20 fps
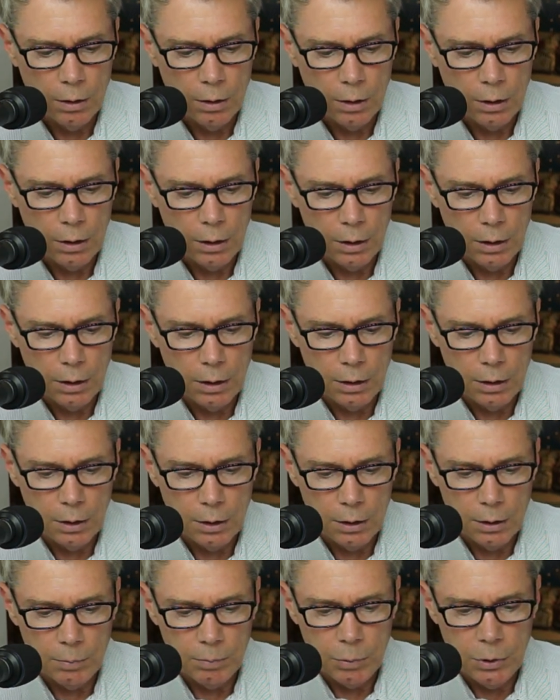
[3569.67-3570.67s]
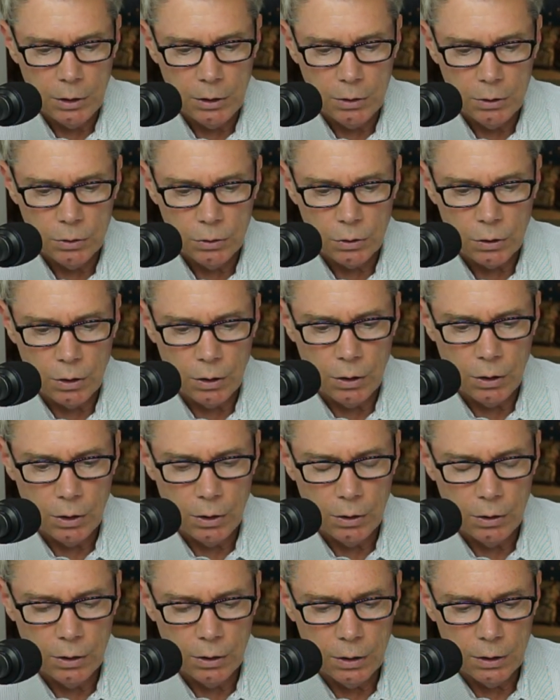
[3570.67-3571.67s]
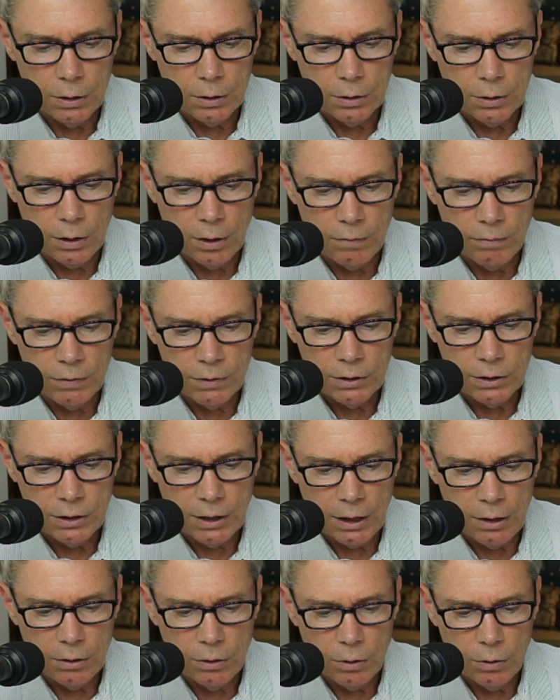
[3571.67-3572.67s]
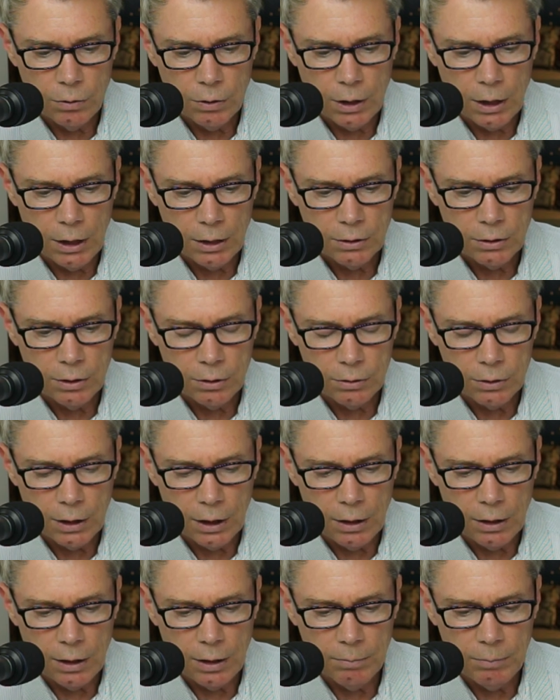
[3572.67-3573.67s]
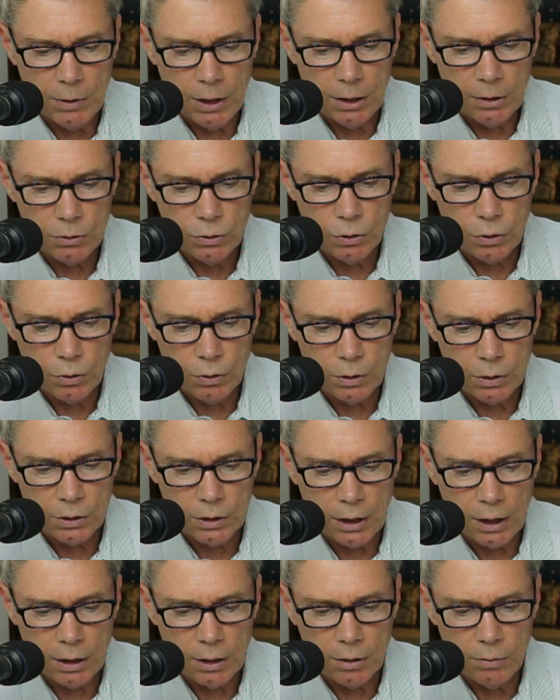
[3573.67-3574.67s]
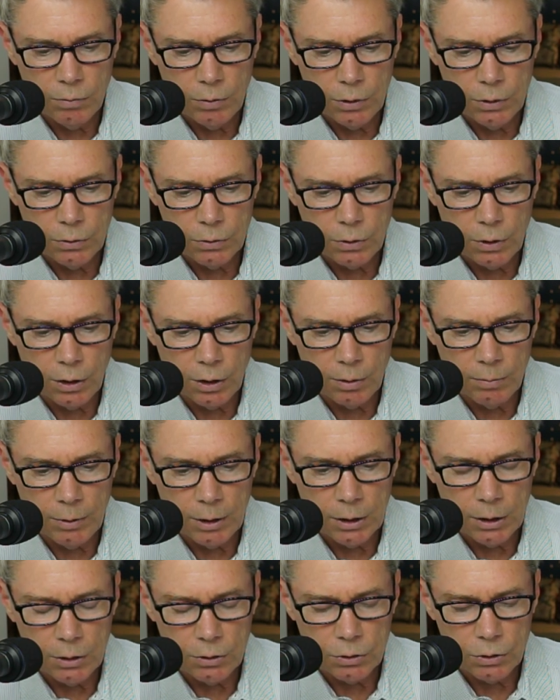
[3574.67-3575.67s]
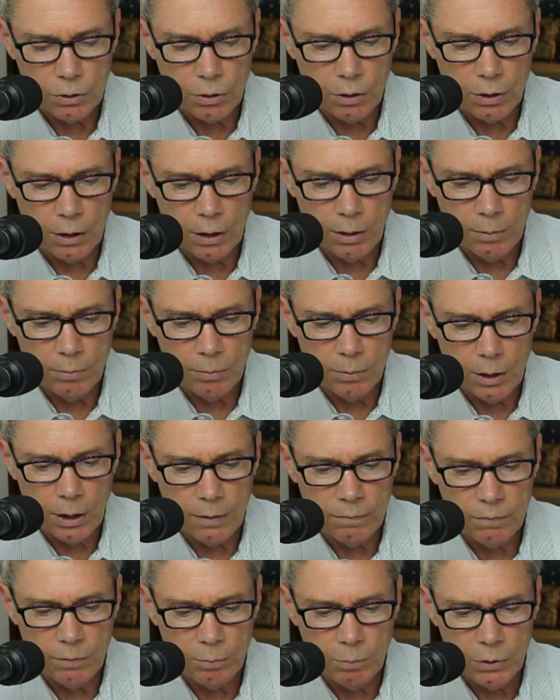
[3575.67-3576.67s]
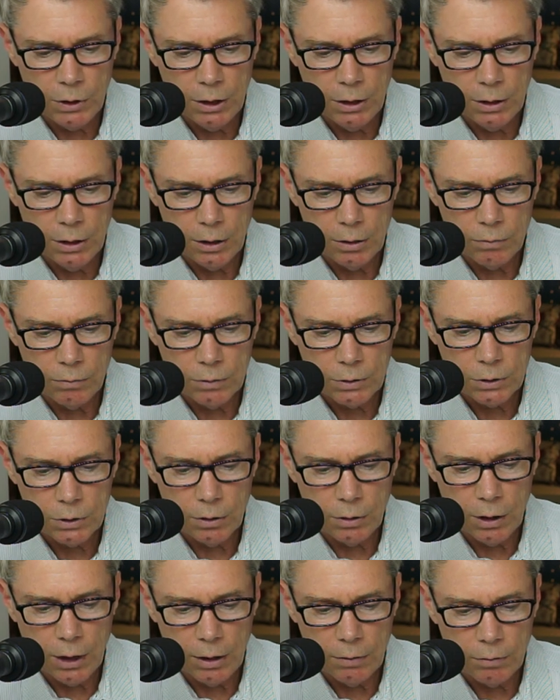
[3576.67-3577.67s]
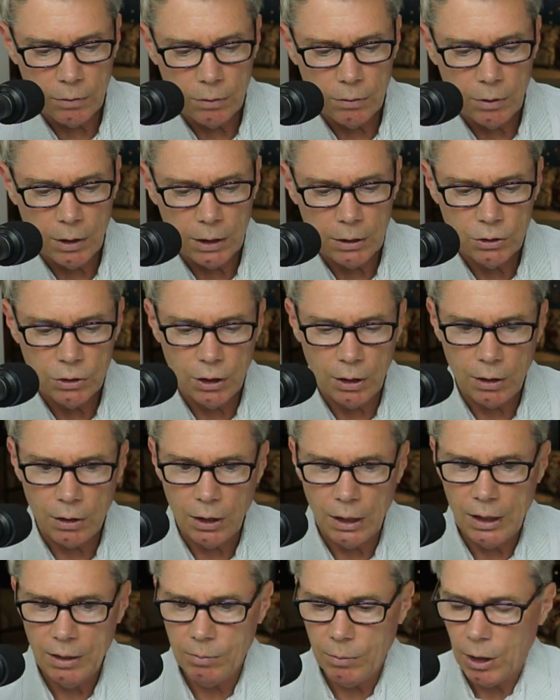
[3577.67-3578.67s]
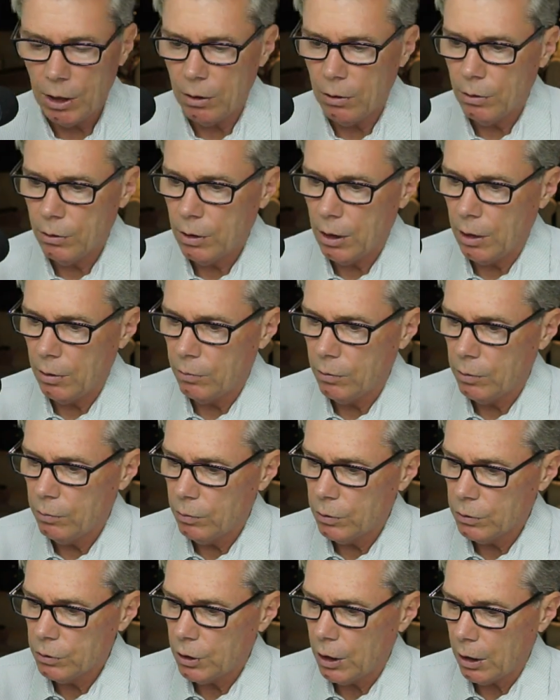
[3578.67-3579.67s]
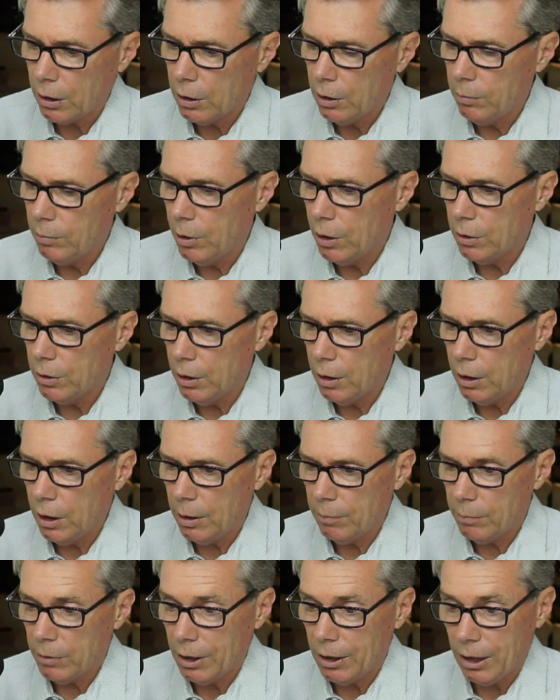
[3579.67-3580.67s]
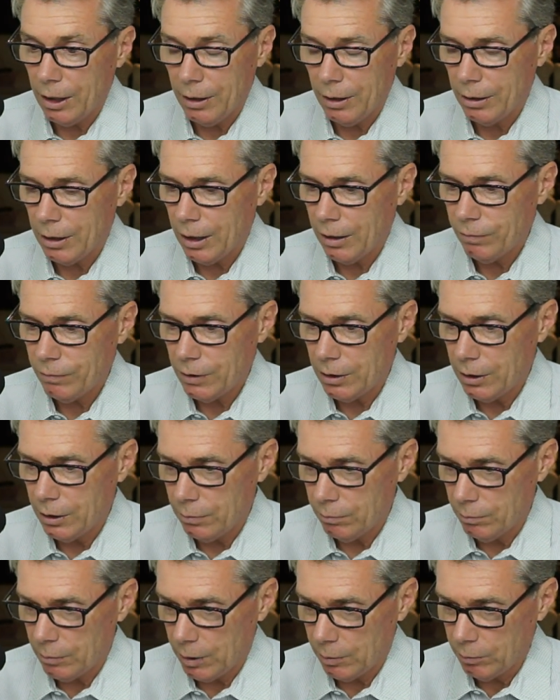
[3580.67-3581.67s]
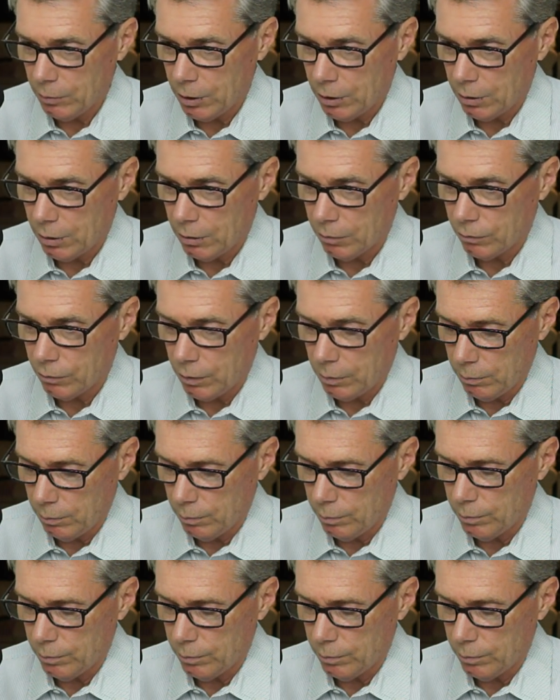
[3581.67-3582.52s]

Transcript: Uh, opinions on the of the Seiko cocktail dial. I'm not sure exactly what you're talking about there. Sorry, I'm I have to plead ignorance on that one. Craig, check email. Okay, we will check email, and then I'm gonna I have to eat. I'm getting hungry.